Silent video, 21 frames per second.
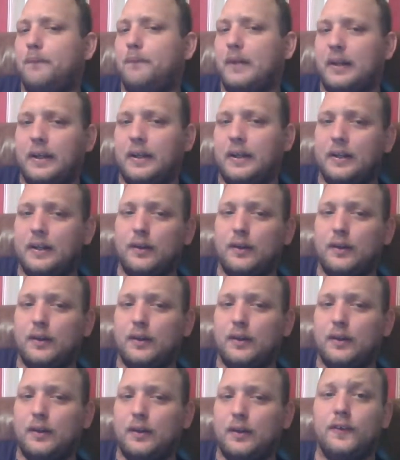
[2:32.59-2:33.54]
I kind of don't
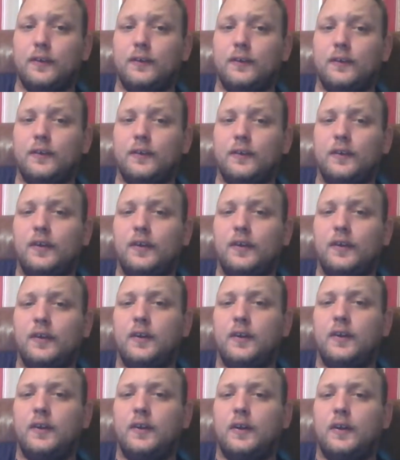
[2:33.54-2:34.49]
care.
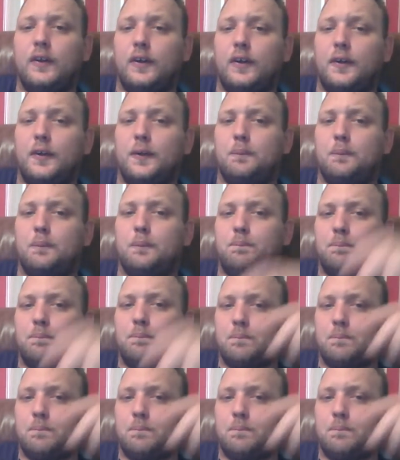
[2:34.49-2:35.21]
Um,